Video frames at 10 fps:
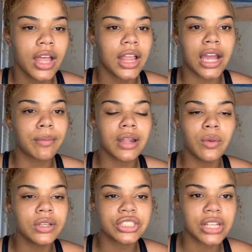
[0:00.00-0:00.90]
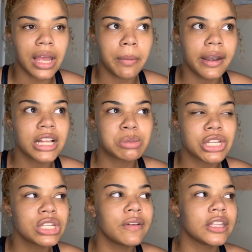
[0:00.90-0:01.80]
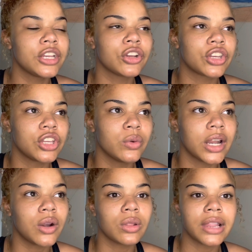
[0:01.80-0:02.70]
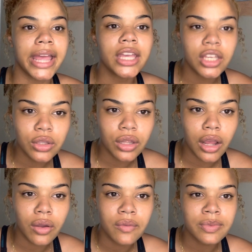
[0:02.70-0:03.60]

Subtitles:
Like, I'm not really shy about it. Especially if I think you're cute and I don't like you, though.